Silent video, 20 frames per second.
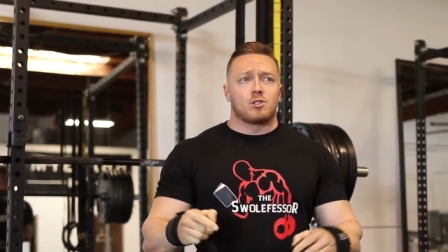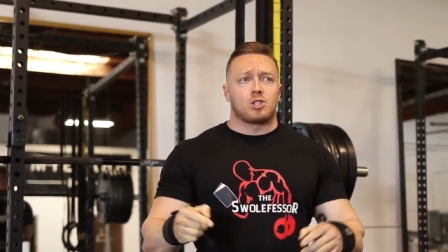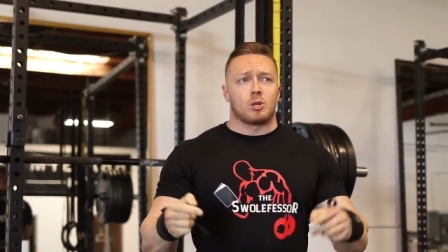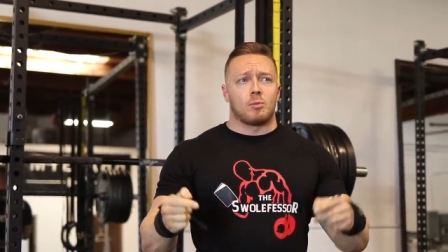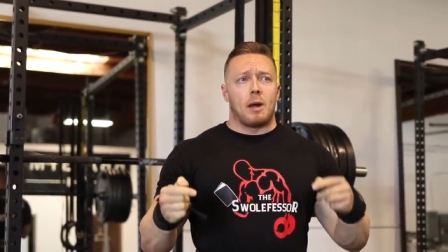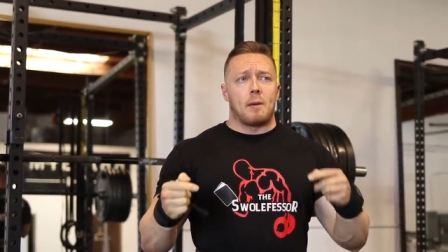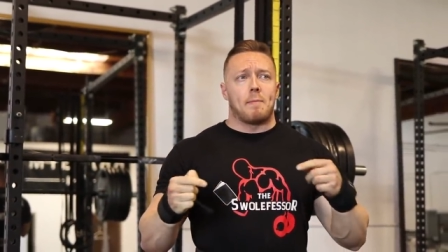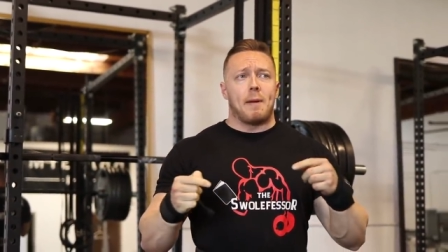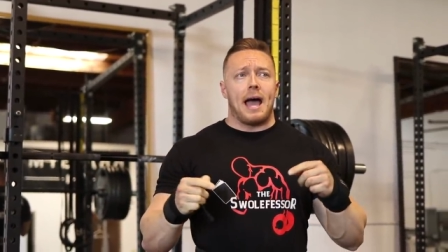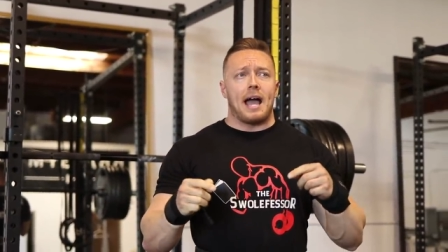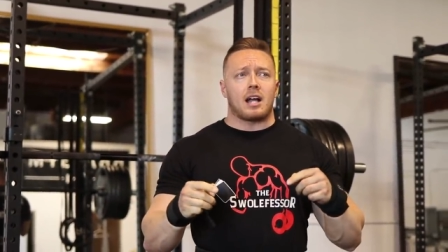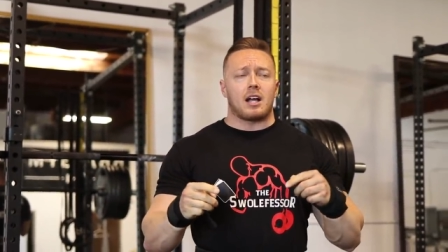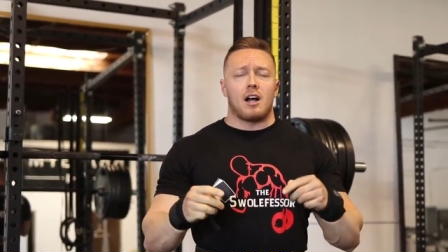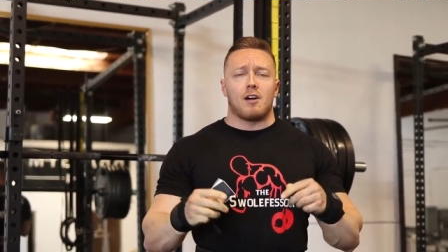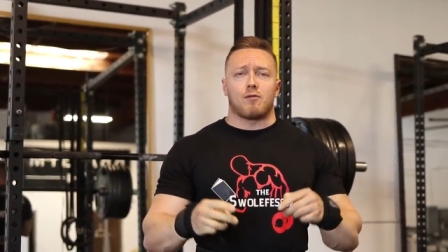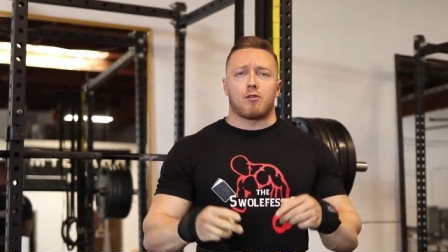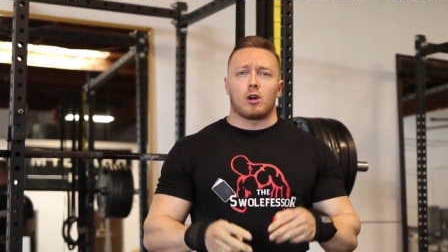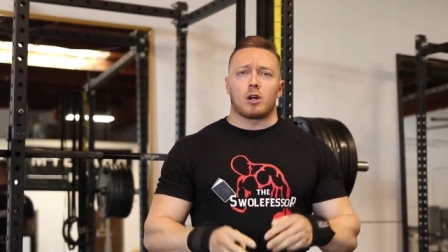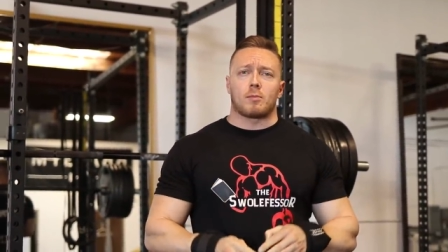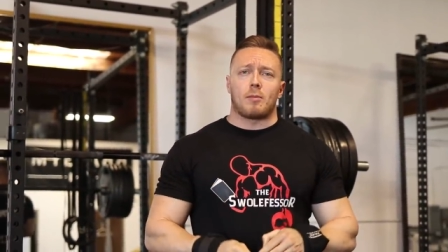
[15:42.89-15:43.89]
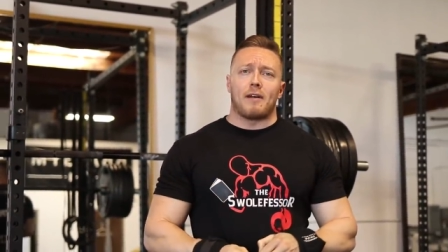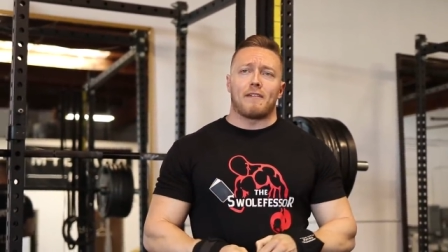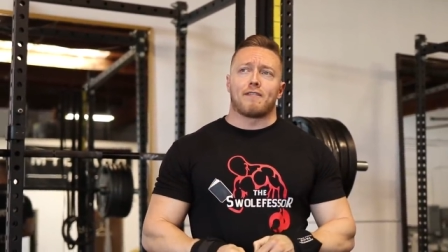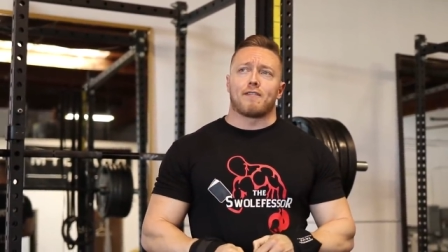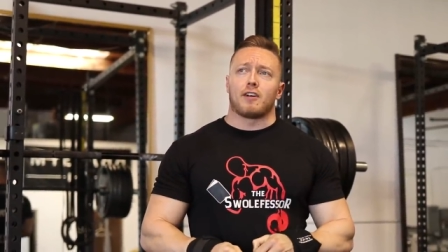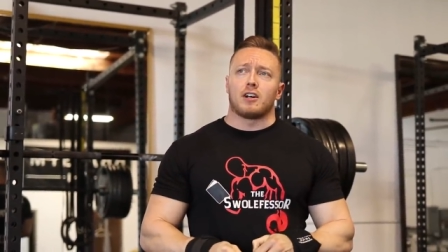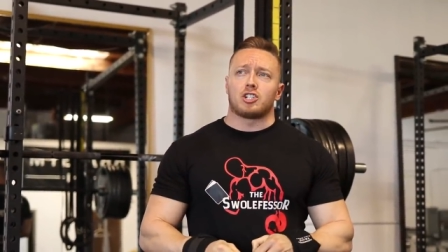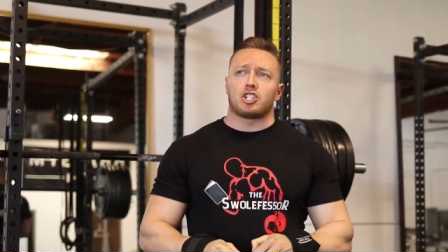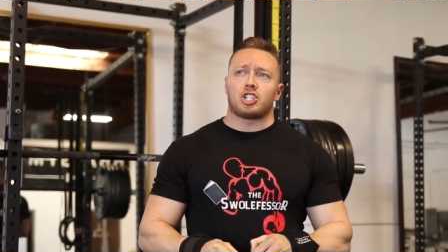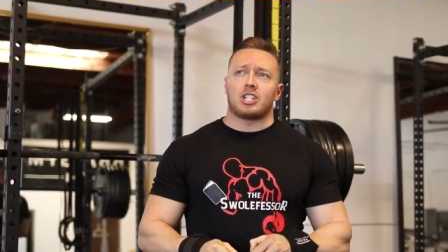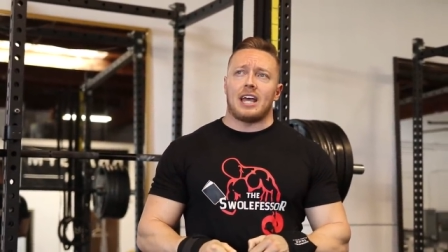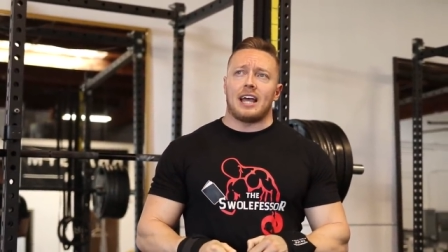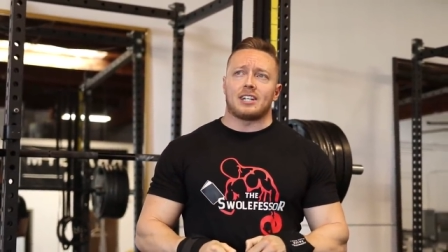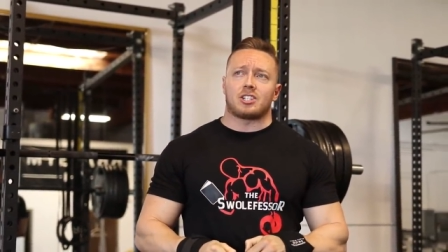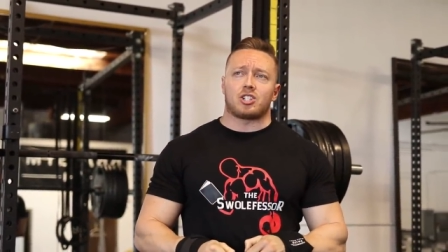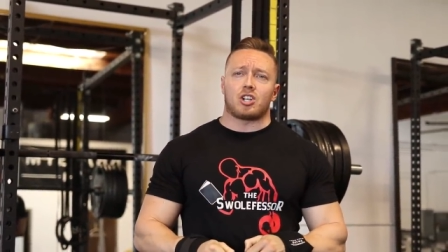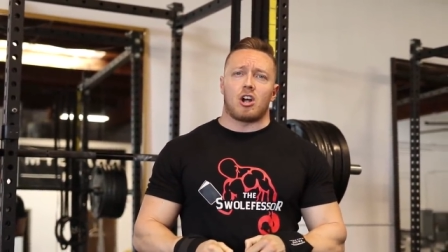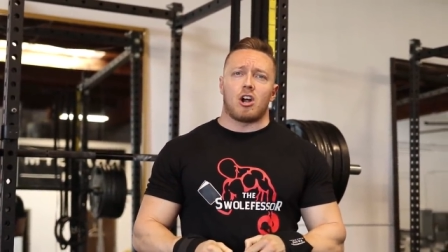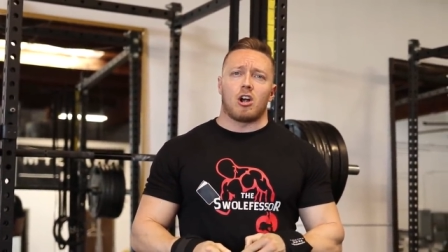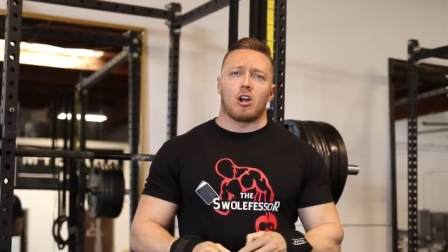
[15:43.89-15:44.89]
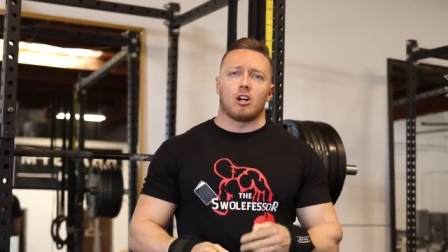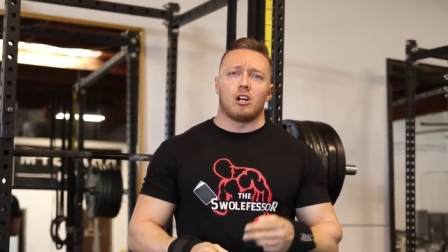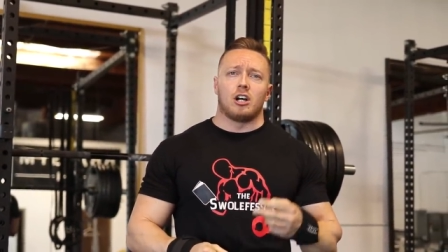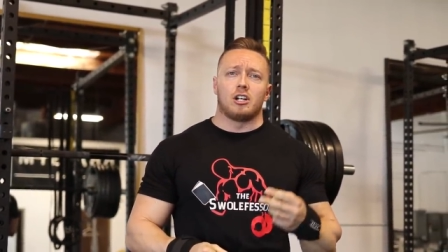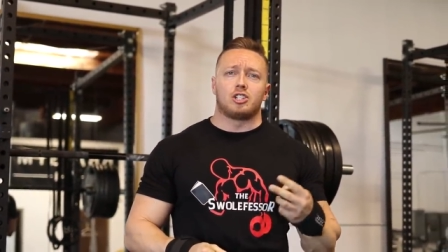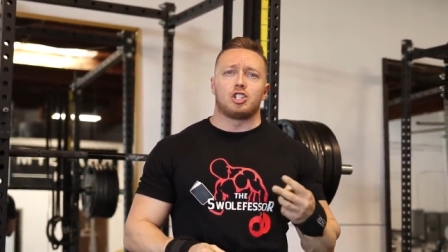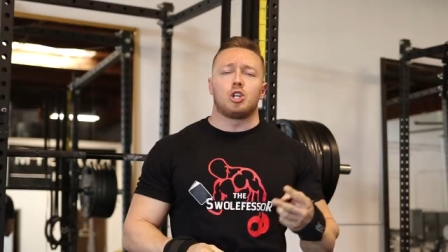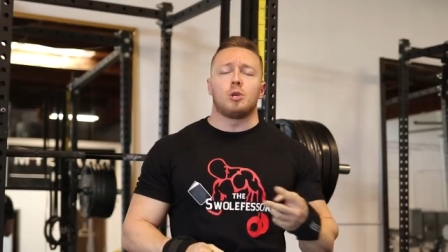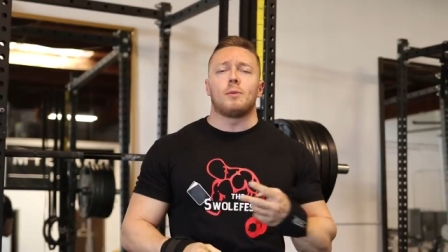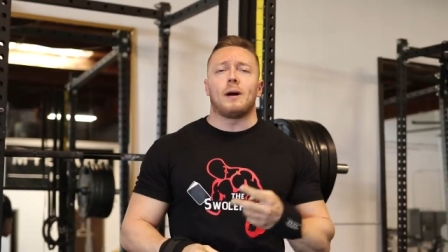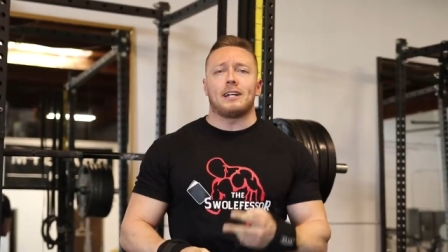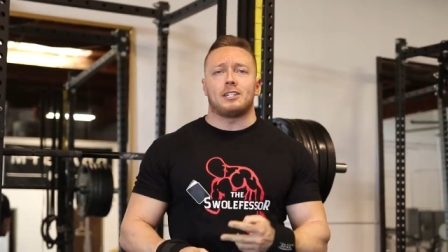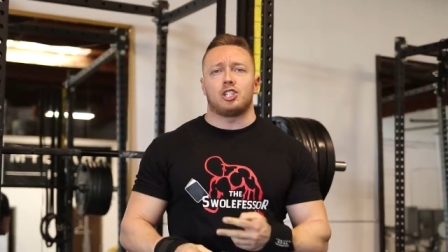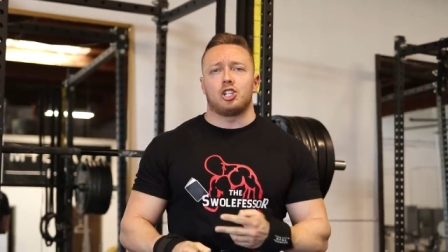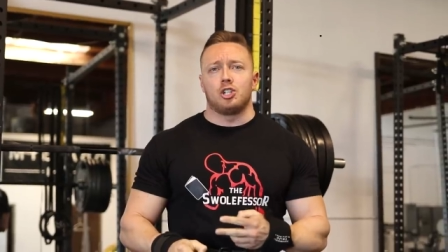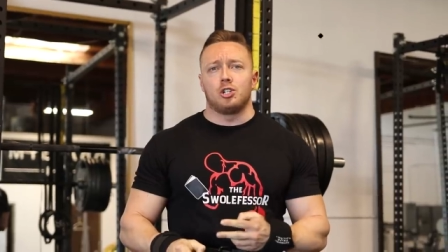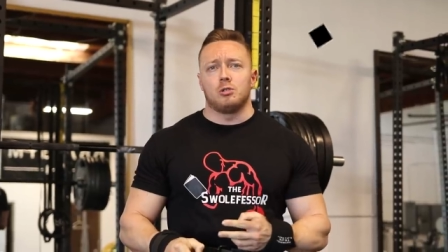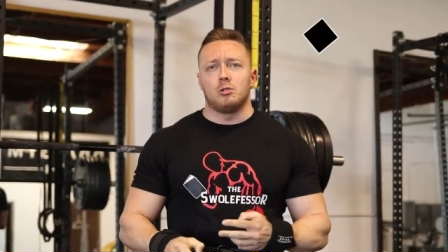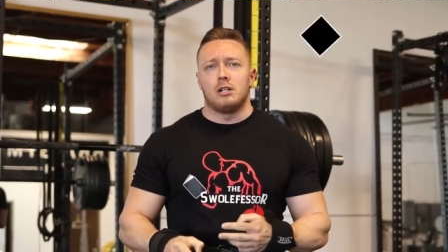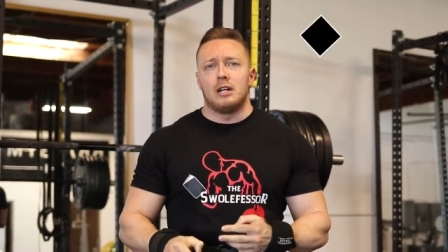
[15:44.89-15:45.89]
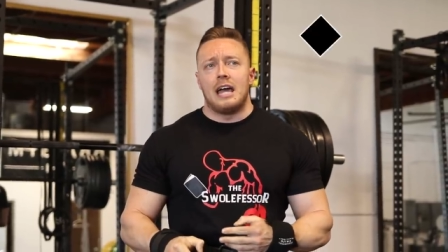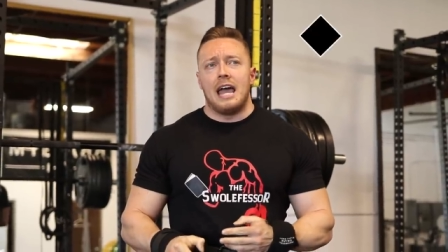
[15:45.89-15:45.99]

so my back-off work, my first sets are 2x2